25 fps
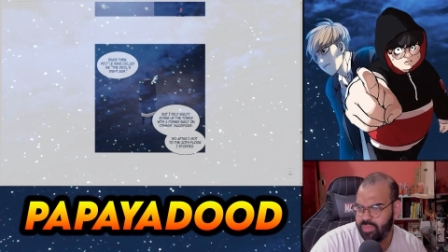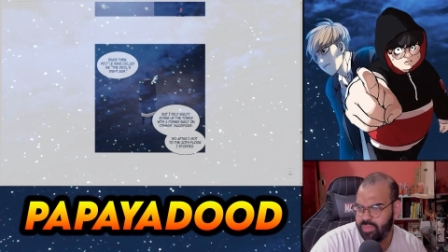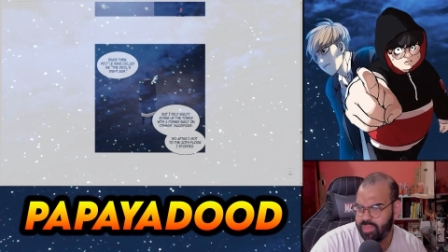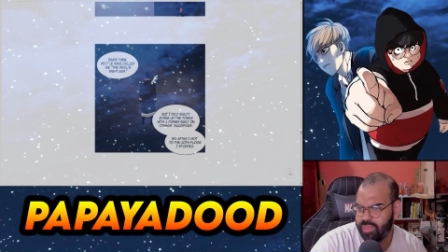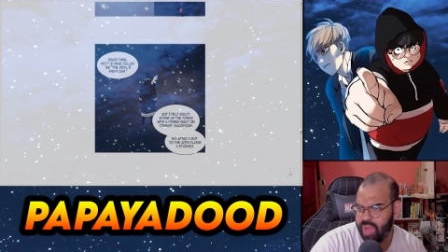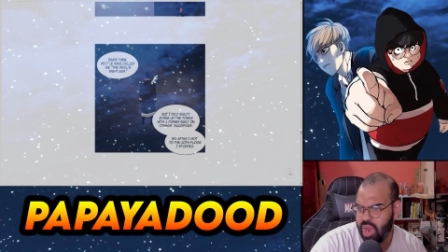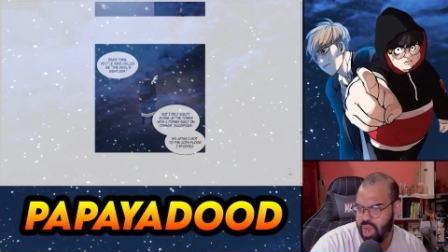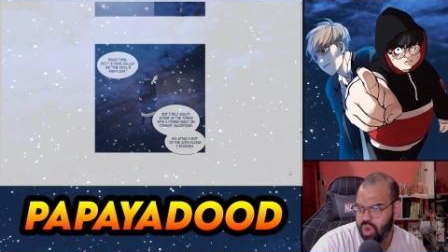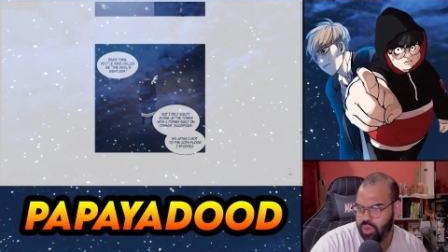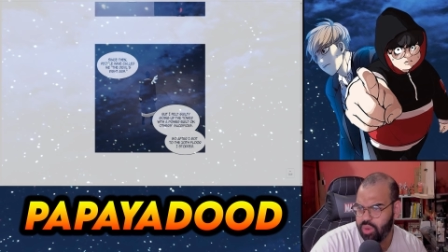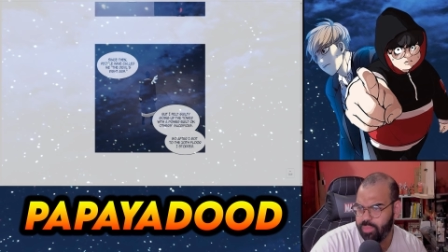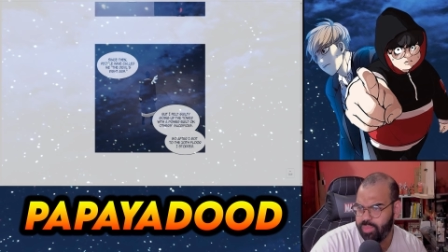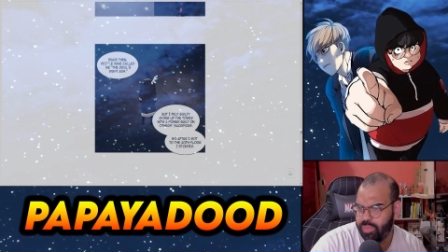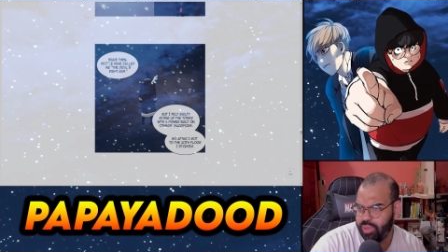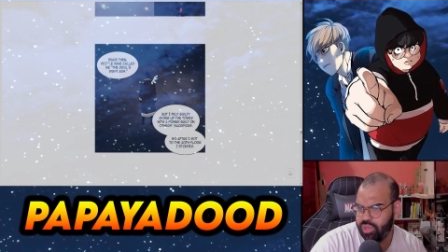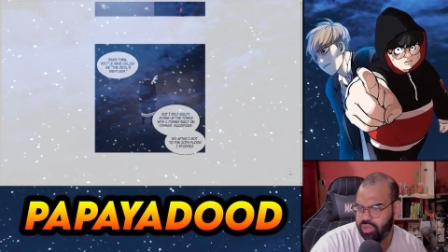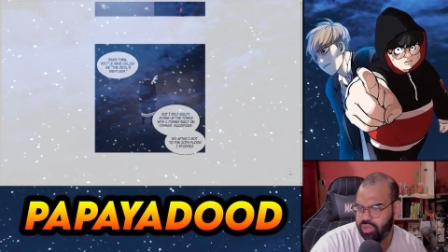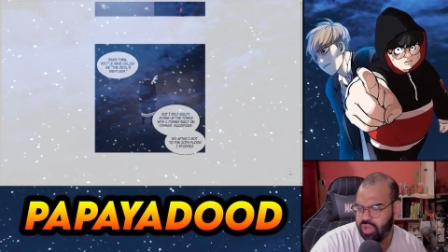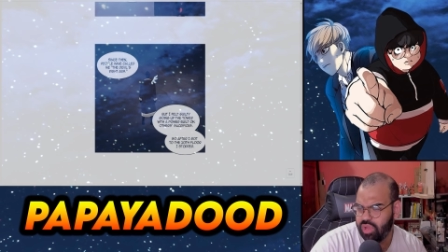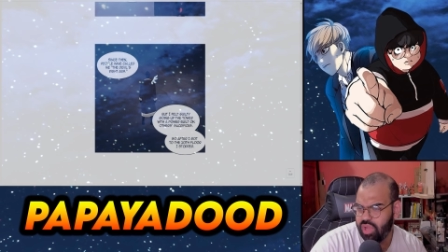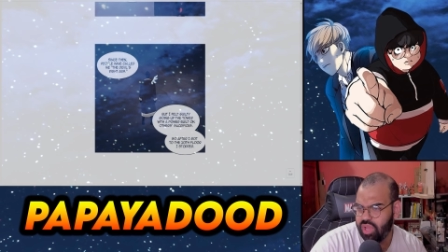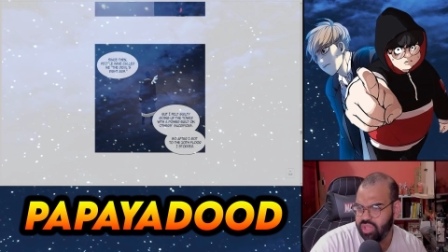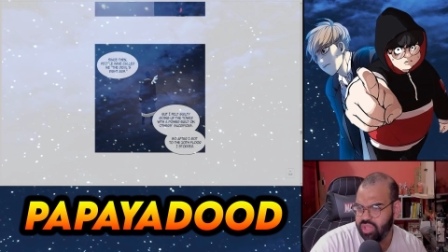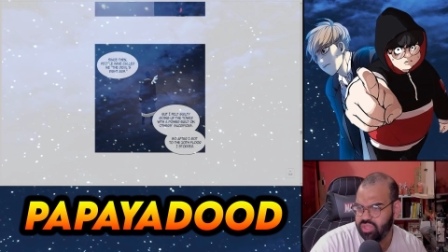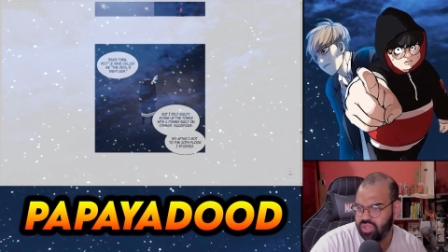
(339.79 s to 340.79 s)
power built
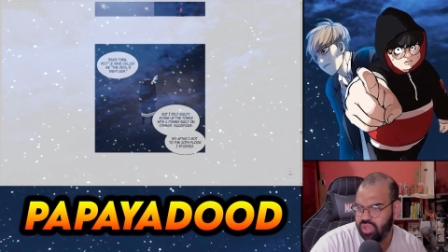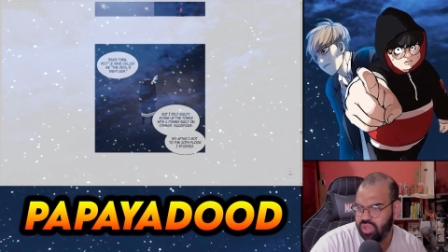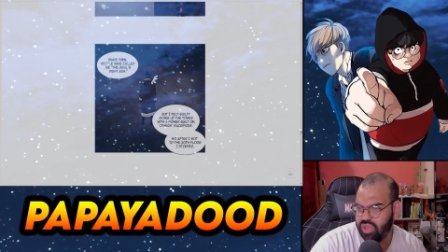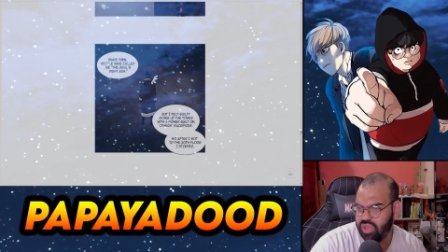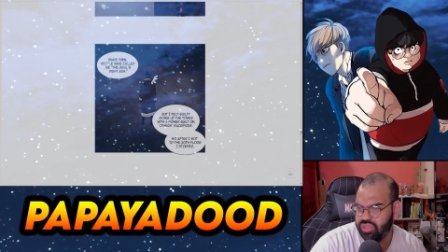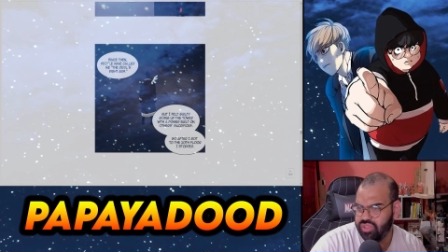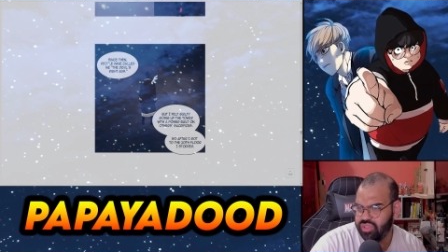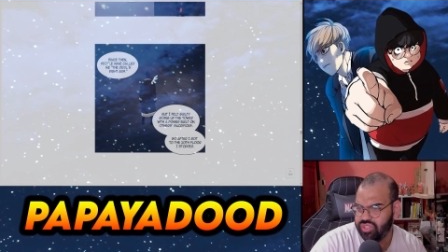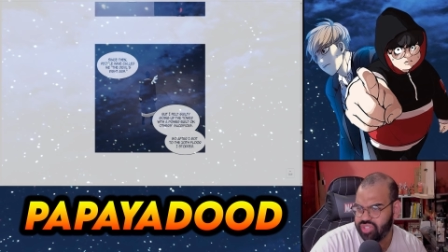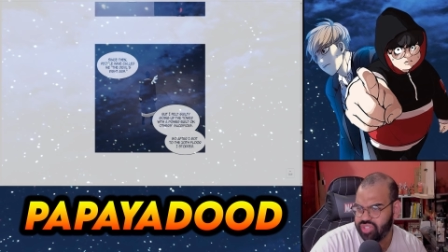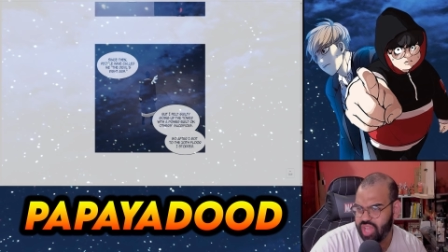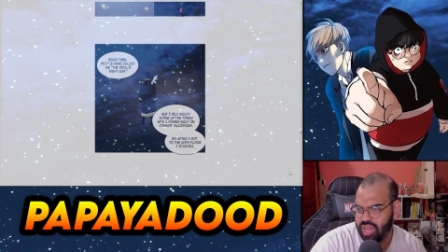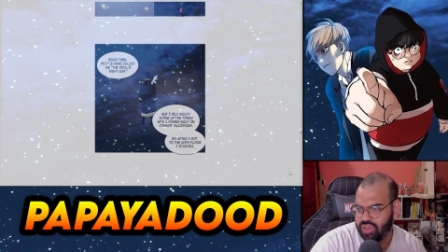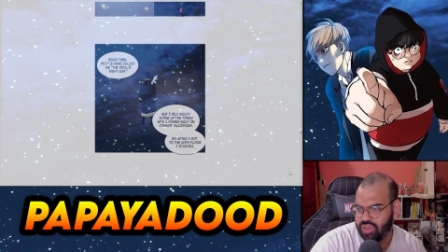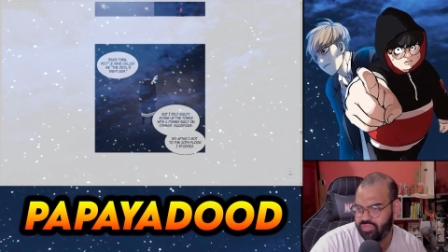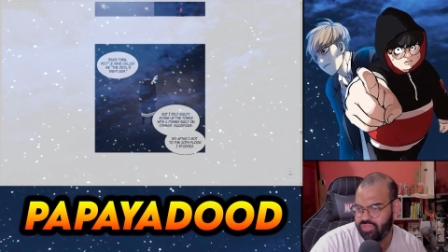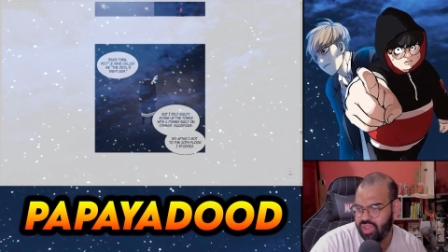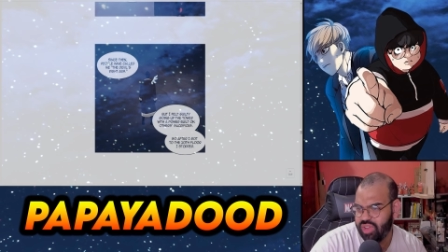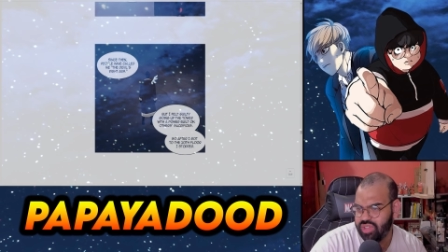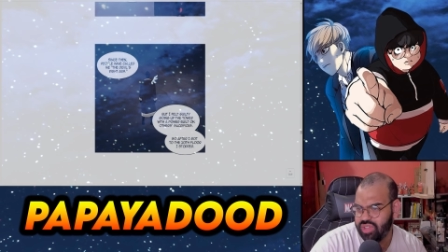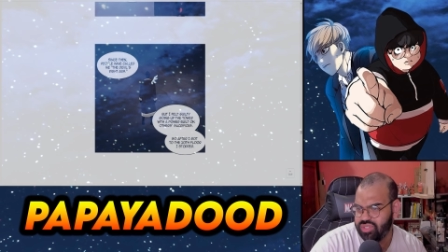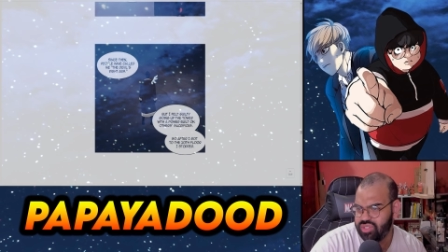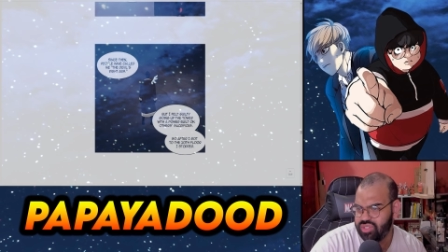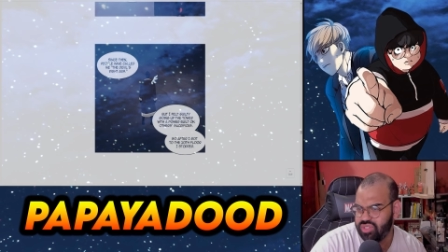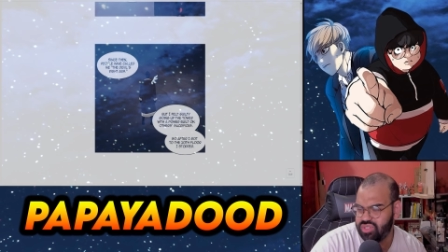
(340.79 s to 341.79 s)
on other
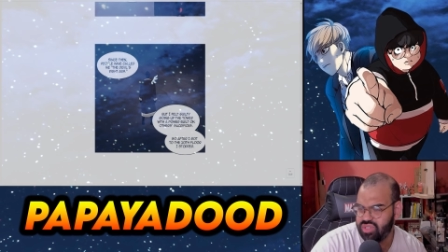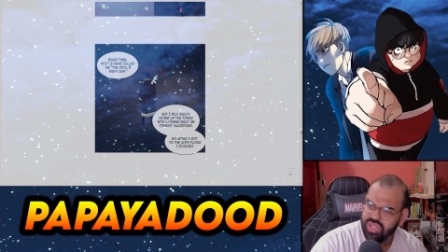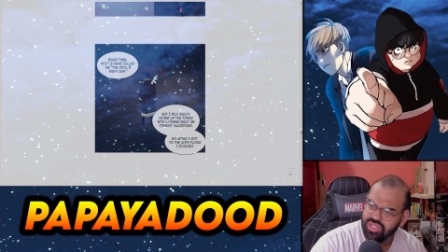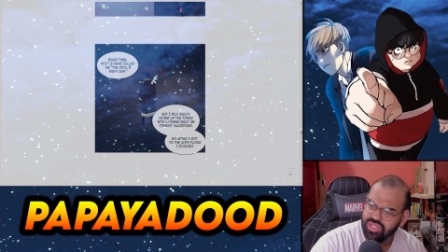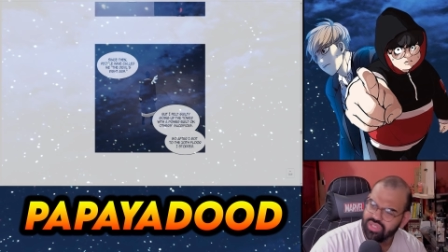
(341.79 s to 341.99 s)
sacrifices.